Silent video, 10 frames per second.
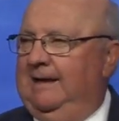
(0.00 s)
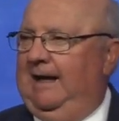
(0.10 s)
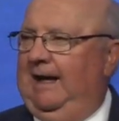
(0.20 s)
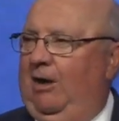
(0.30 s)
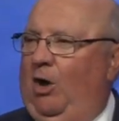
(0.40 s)

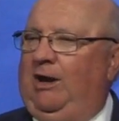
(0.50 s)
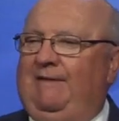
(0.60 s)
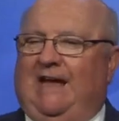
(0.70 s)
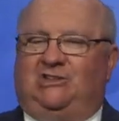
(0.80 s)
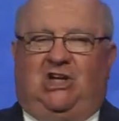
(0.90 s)
Uh, all of
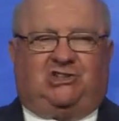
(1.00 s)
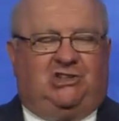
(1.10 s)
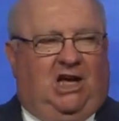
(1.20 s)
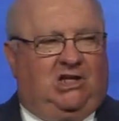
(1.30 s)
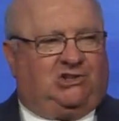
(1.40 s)
that just
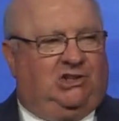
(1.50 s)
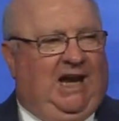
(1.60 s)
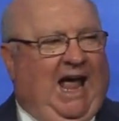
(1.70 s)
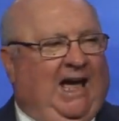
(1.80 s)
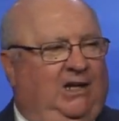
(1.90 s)
doesn't
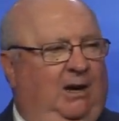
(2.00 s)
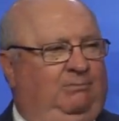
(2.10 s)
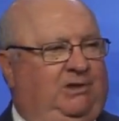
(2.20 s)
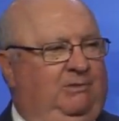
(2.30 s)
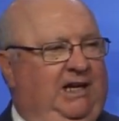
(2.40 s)
add
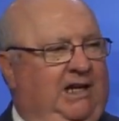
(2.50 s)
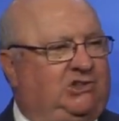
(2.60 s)
up to me.